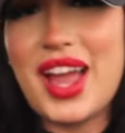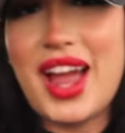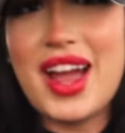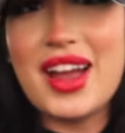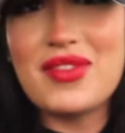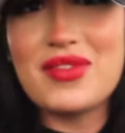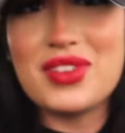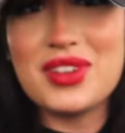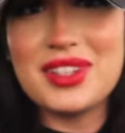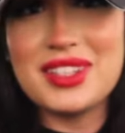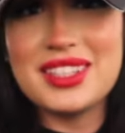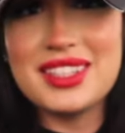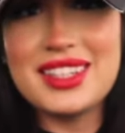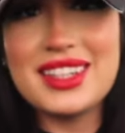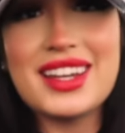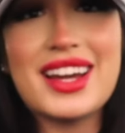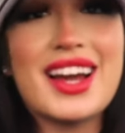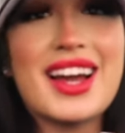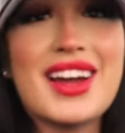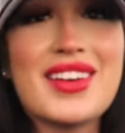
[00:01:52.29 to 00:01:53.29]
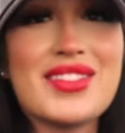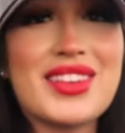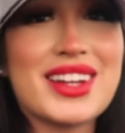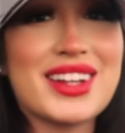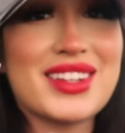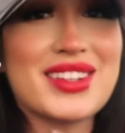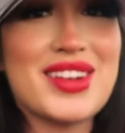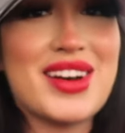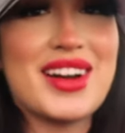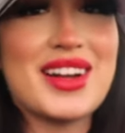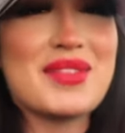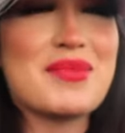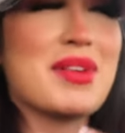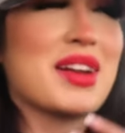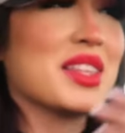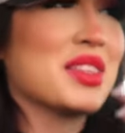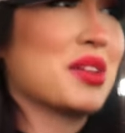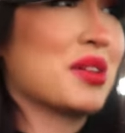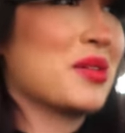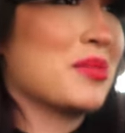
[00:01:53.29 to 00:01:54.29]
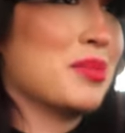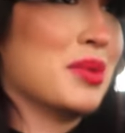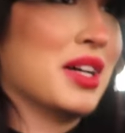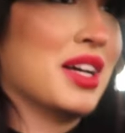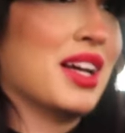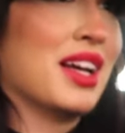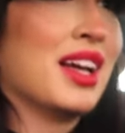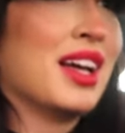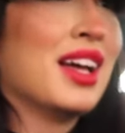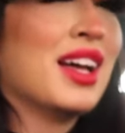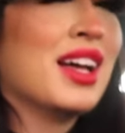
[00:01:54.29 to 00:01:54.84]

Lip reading: I feel it. I have like a knot in my throat, but